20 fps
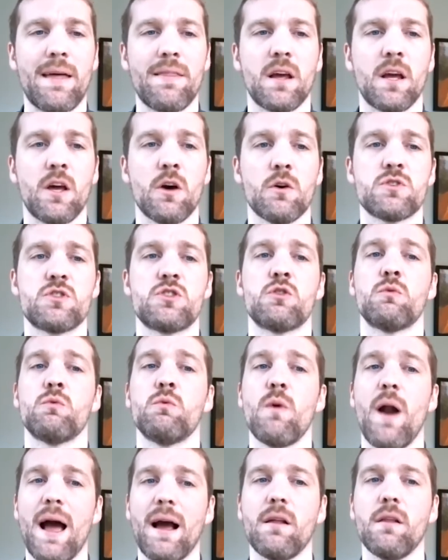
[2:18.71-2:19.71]
that goes
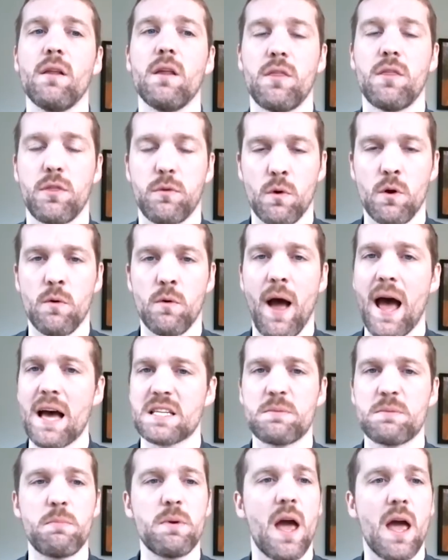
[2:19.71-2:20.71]
directly through
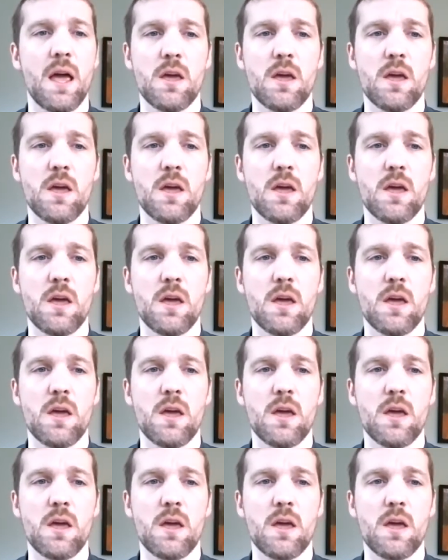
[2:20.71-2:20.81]
SBA.